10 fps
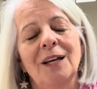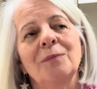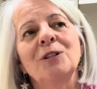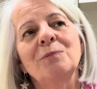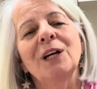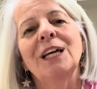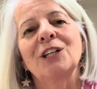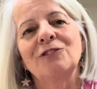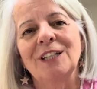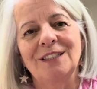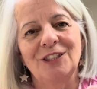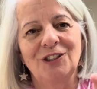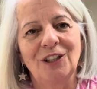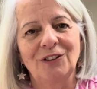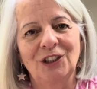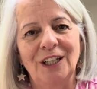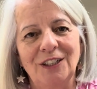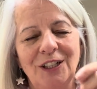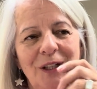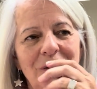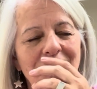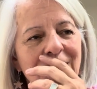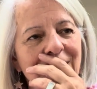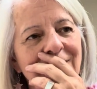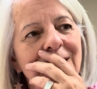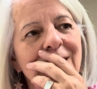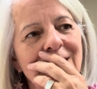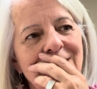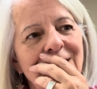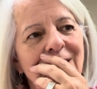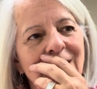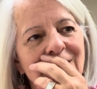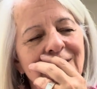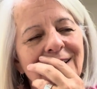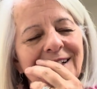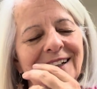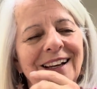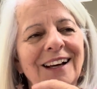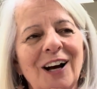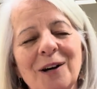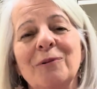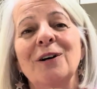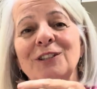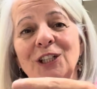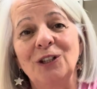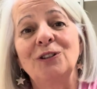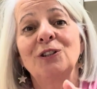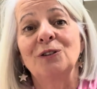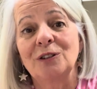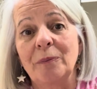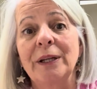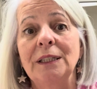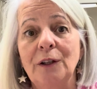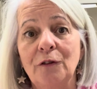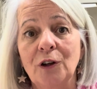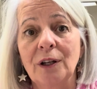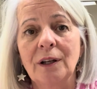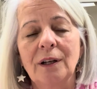Because my catchphrase is don't change, heal. And I realise, I'm asking you to do something different.